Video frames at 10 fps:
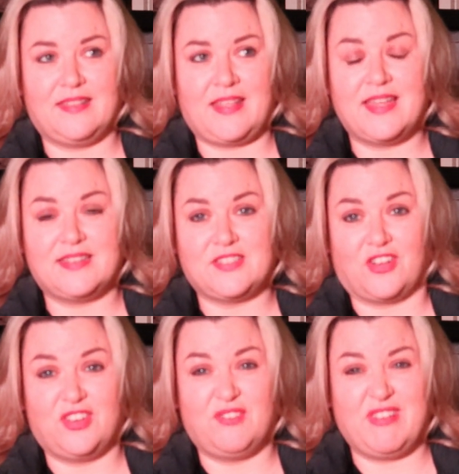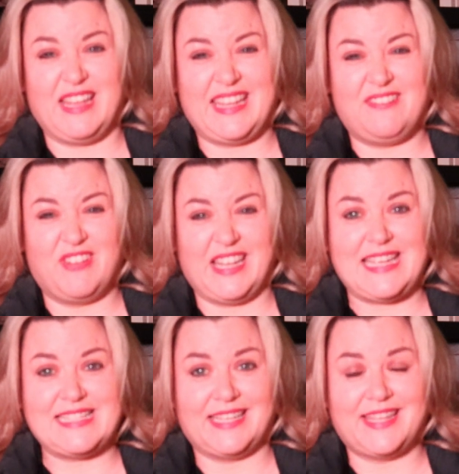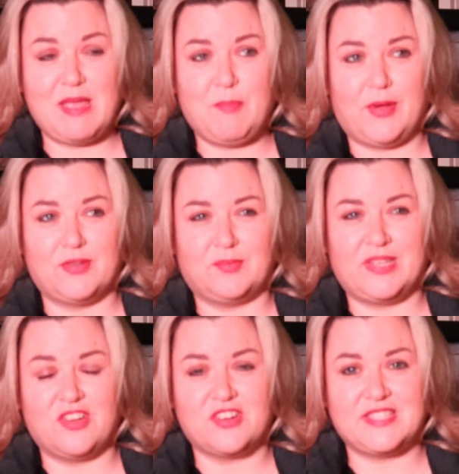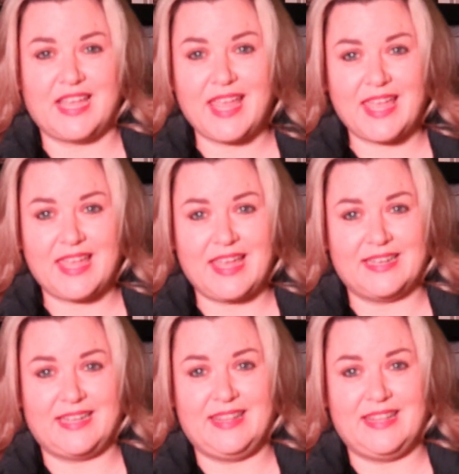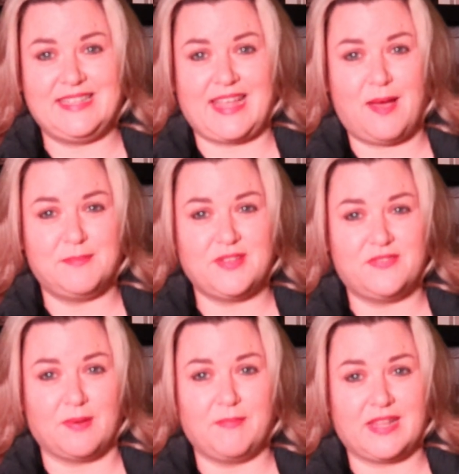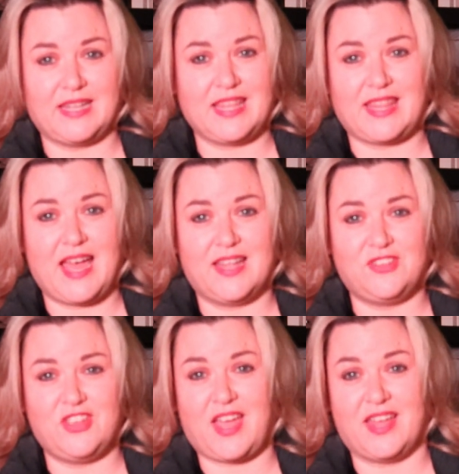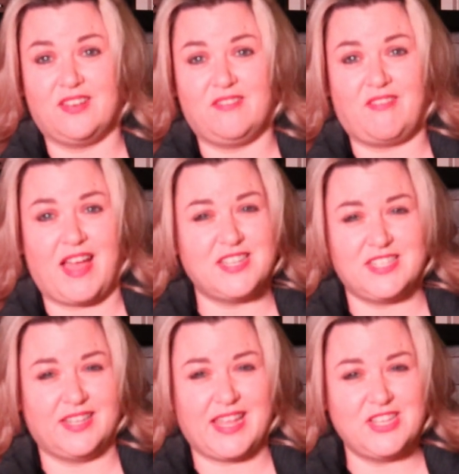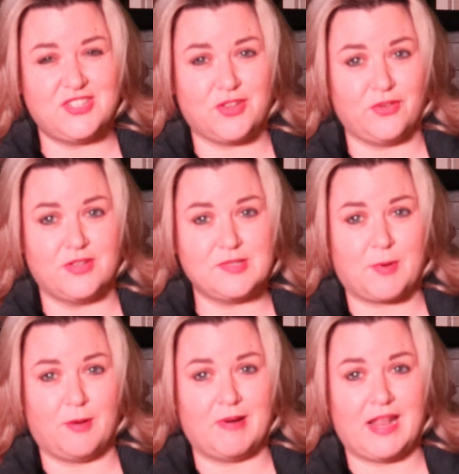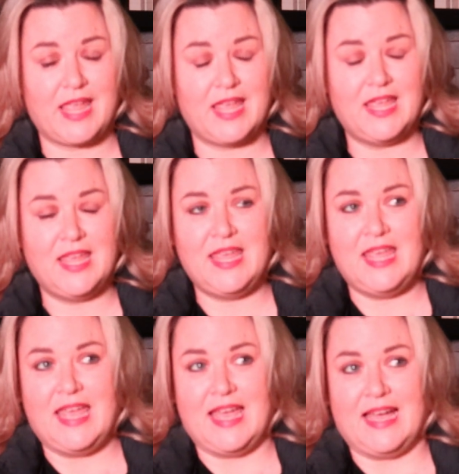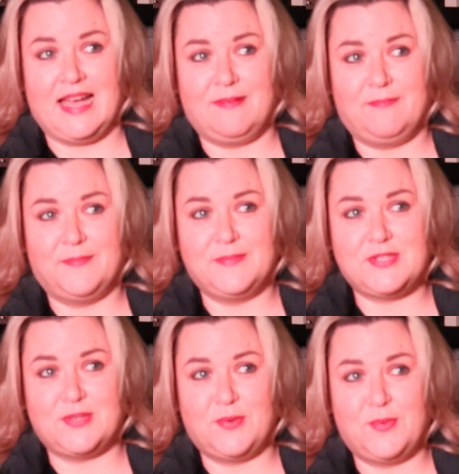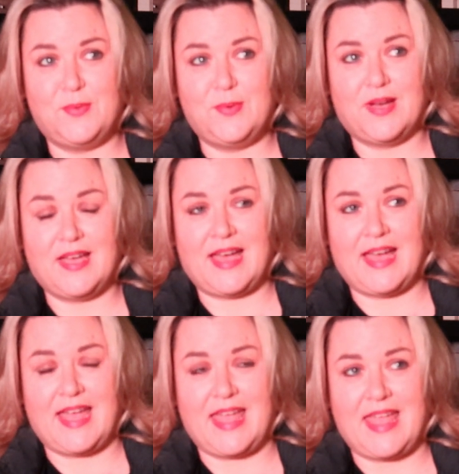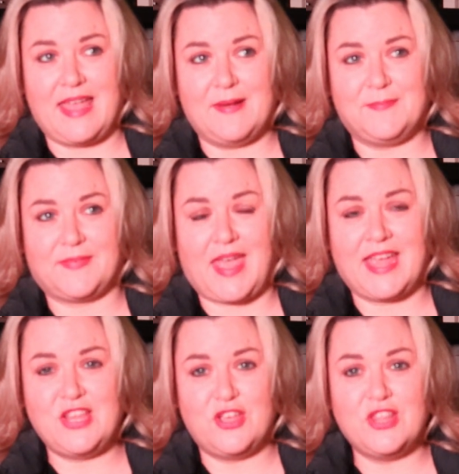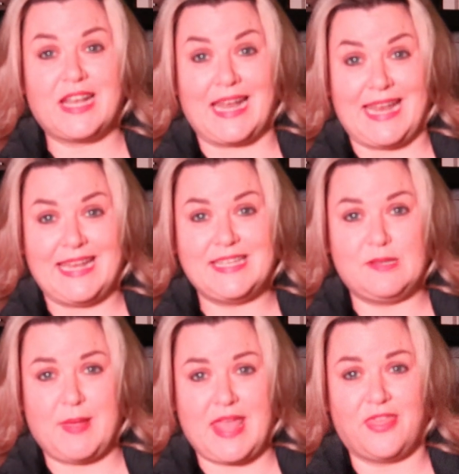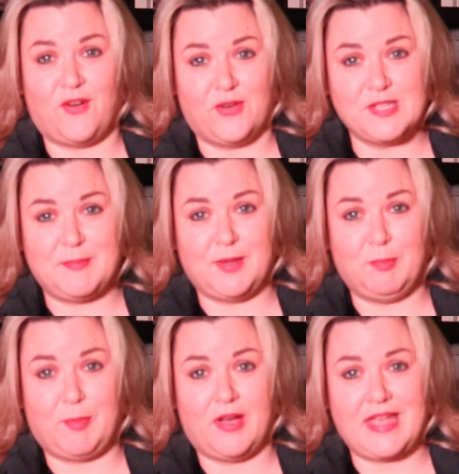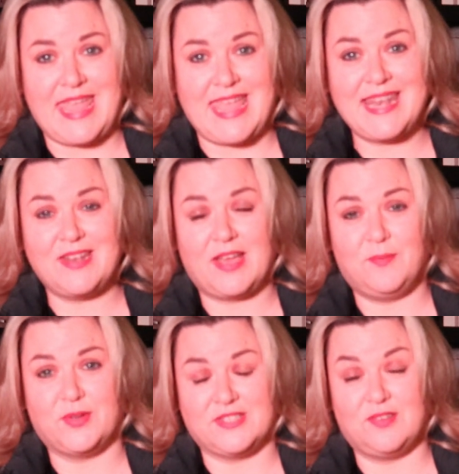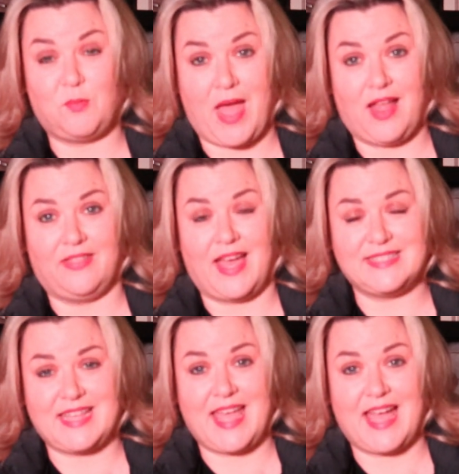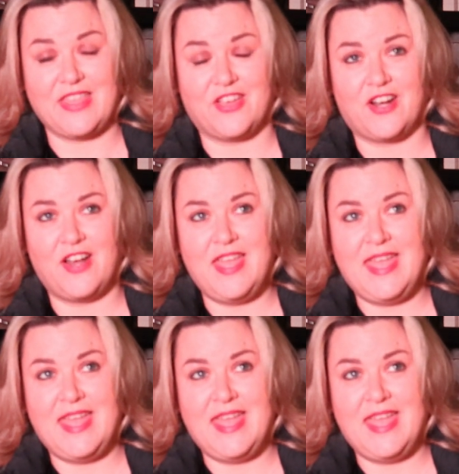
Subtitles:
that sounded really, really silly, but when you're sick and in the depths of something like that, you can't rationalise your thoughts properly. So I knew that I needed to be in the hospital, but Ian wasn't well that day either,